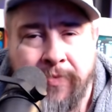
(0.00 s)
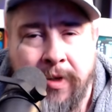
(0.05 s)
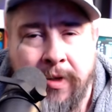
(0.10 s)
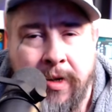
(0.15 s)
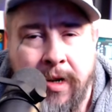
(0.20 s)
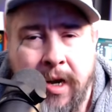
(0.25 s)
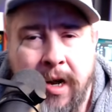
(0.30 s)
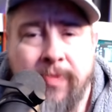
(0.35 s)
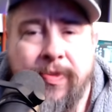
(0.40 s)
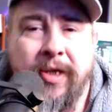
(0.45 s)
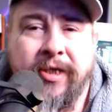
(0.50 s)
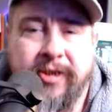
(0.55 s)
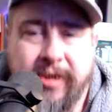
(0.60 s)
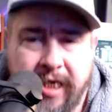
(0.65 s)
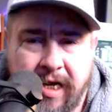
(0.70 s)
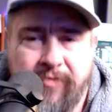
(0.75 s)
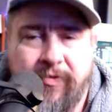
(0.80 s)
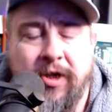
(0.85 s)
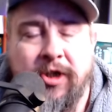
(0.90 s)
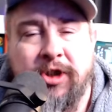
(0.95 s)
Then Steve
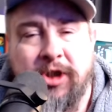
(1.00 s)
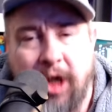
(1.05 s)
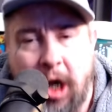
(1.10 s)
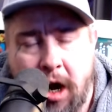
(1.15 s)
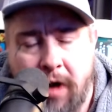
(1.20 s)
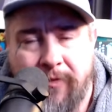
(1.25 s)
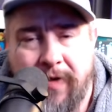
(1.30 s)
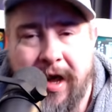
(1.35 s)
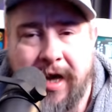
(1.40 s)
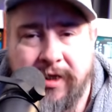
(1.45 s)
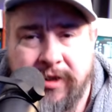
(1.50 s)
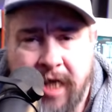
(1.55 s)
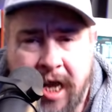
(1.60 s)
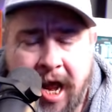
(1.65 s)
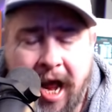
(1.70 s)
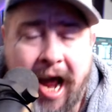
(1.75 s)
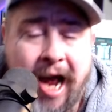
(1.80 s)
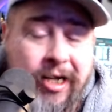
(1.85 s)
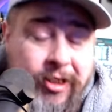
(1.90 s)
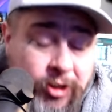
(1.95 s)
Gonsalves
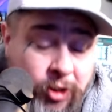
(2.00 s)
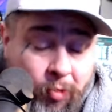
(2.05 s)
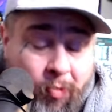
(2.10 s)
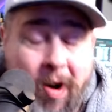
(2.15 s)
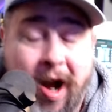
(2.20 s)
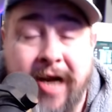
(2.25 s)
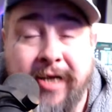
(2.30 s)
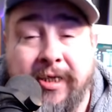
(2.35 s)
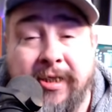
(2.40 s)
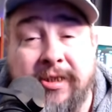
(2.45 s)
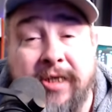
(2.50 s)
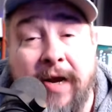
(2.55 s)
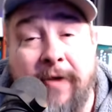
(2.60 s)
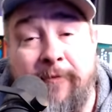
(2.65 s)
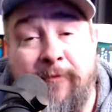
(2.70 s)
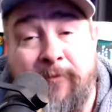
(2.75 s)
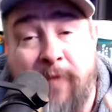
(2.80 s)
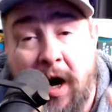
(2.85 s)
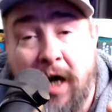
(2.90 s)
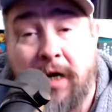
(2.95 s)
has the right to say,
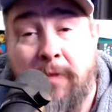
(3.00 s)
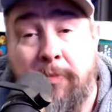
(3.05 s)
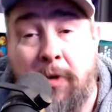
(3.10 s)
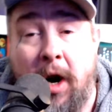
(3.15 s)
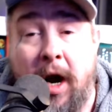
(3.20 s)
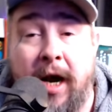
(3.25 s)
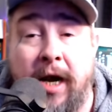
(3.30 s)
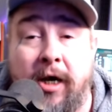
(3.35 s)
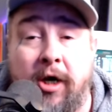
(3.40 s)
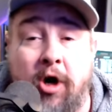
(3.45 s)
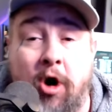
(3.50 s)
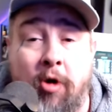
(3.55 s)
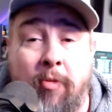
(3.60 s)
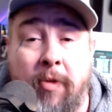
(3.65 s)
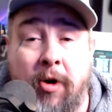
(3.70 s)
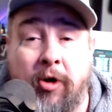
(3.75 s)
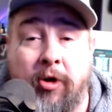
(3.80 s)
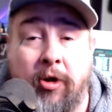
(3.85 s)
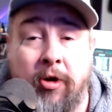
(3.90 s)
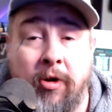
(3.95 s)
fuck Brian Kohlberger.